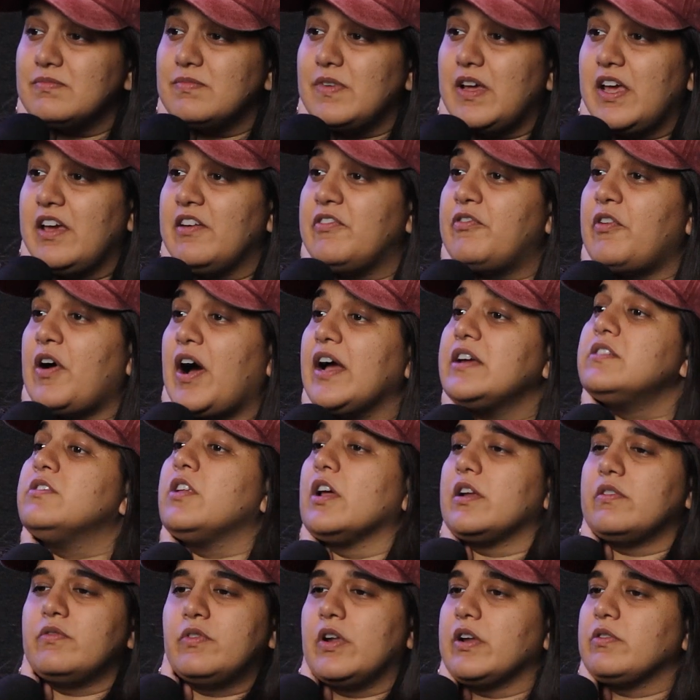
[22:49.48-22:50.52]
if
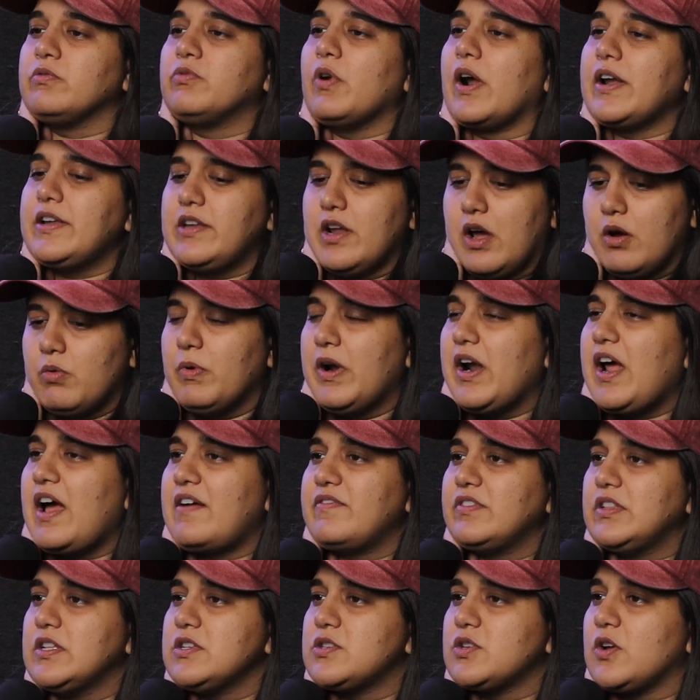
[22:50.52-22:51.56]
right now we're
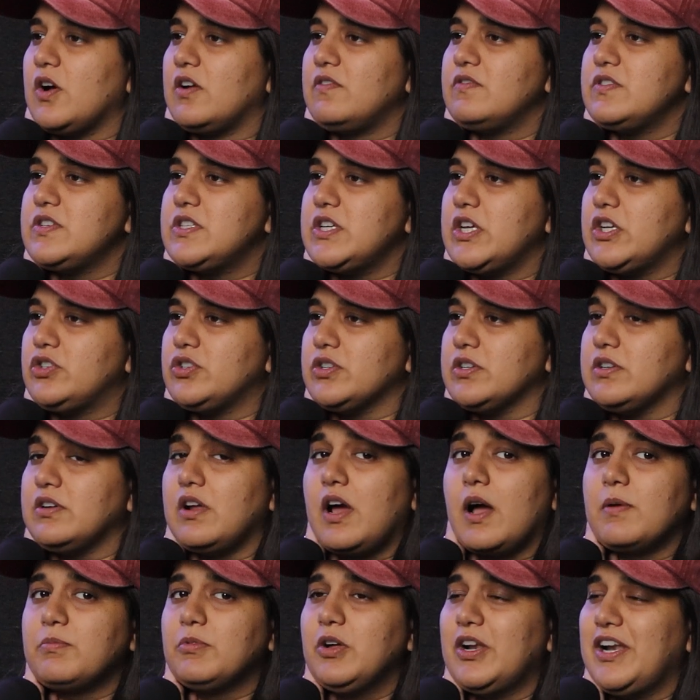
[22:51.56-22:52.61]
having this conversation,
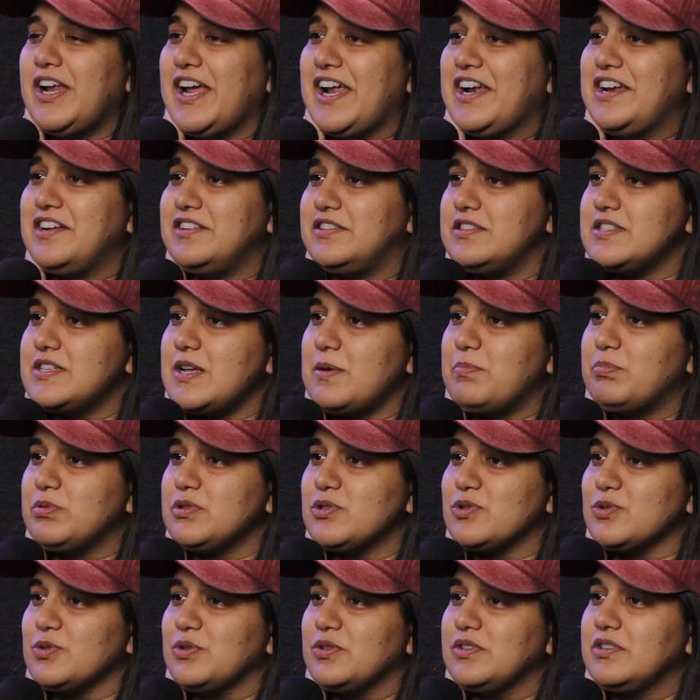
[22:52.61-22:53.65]
I'm going to edit this
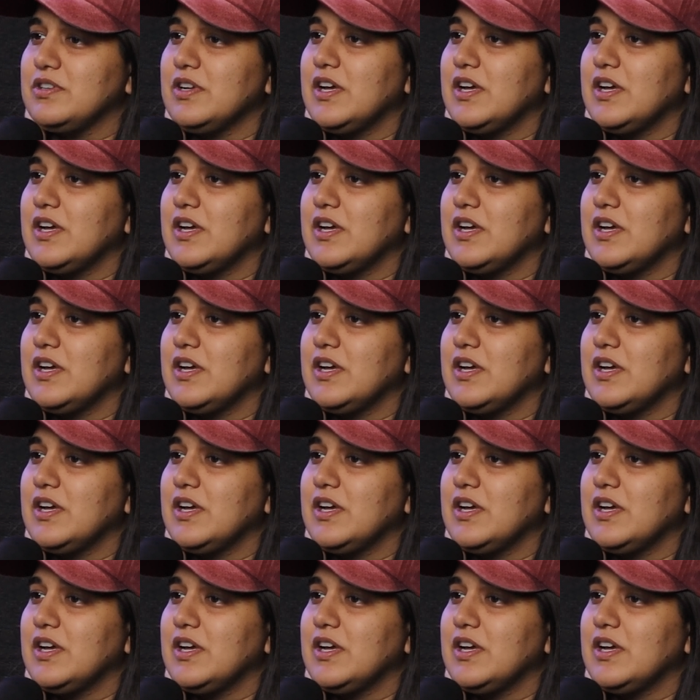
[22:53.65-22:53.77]
episode.